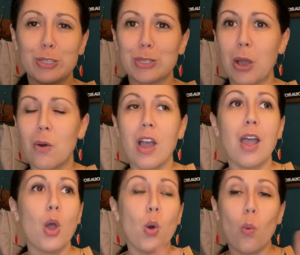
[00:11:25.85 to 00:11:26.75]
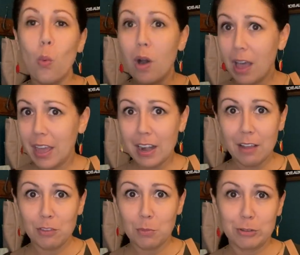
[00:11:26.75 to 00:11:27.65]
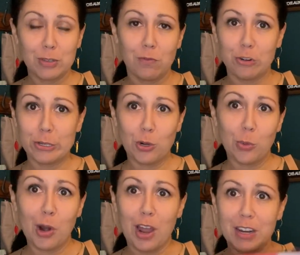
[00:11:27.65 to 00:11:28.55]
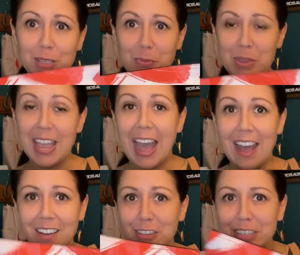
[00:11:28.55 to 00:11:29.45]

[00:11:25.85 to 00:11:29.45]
So one of the most versatile products that we have.